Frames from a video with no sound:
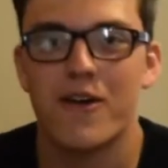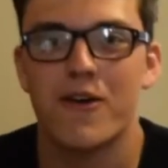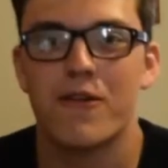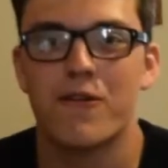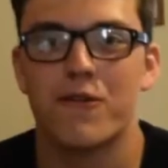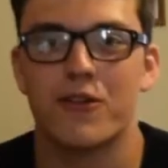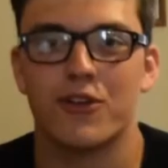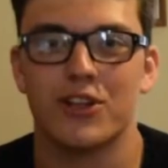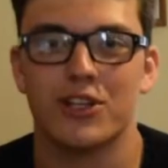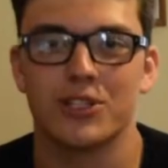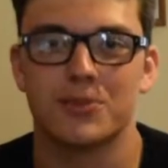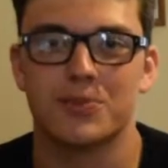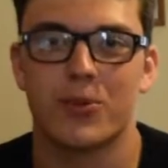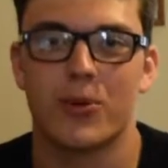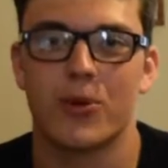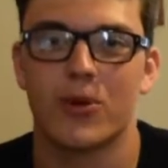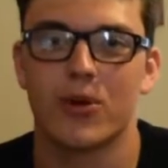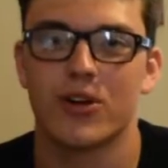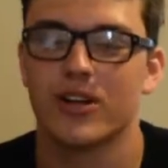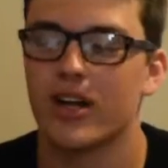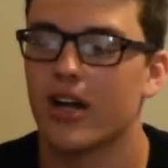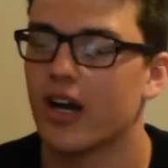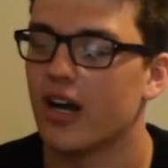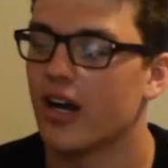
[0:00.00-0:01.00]
For this
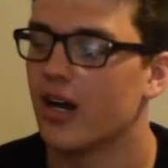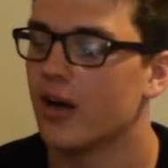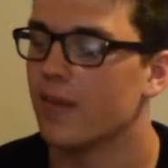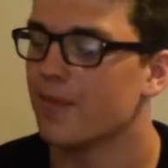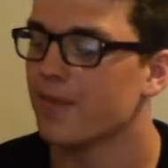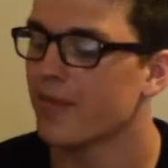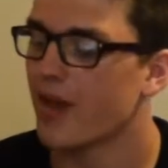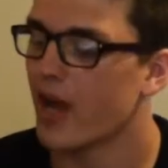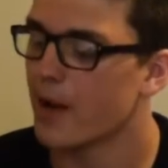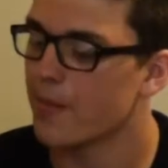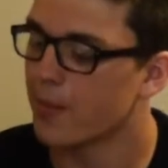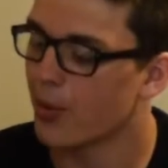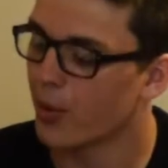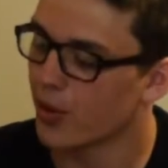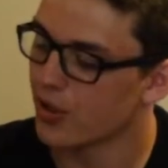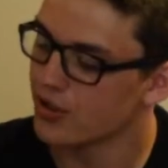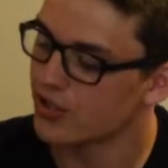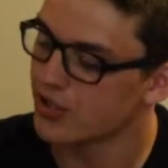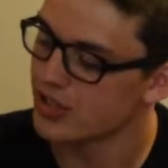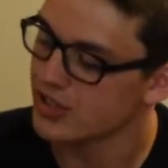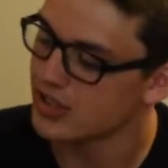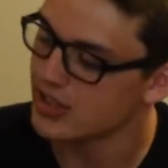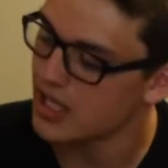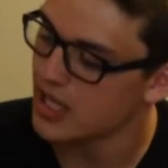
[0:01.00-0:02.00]
board, I
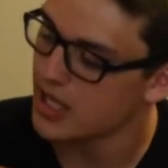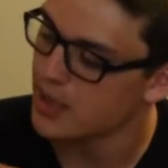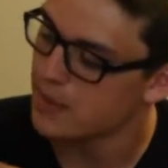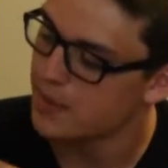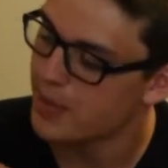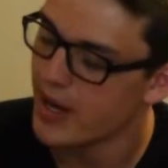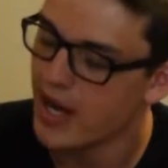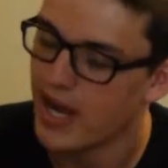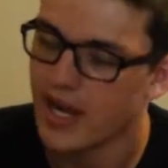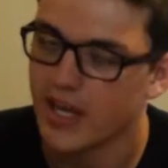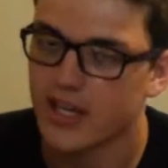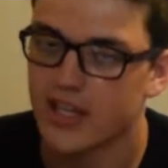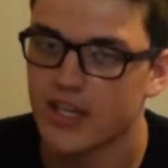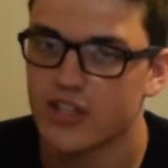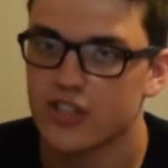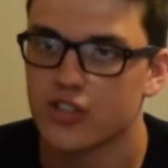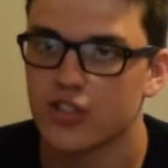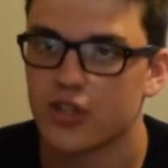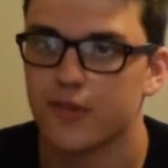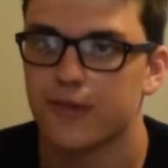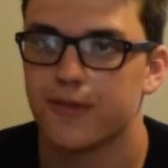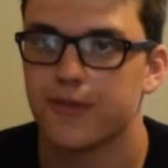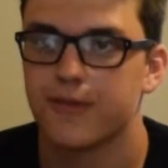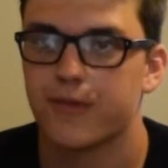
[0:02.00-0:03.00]
purchased a package
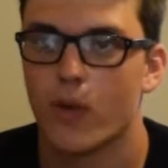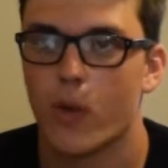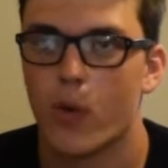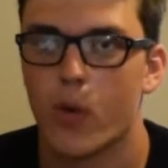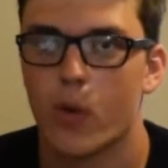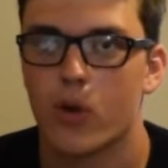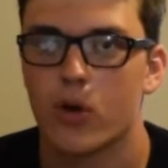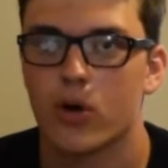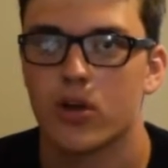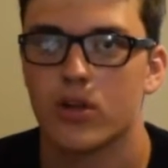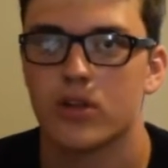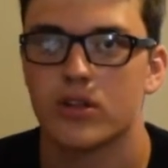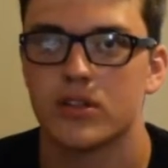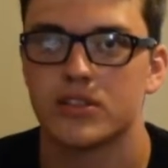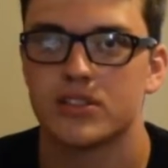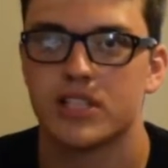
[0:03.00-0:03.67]
of 4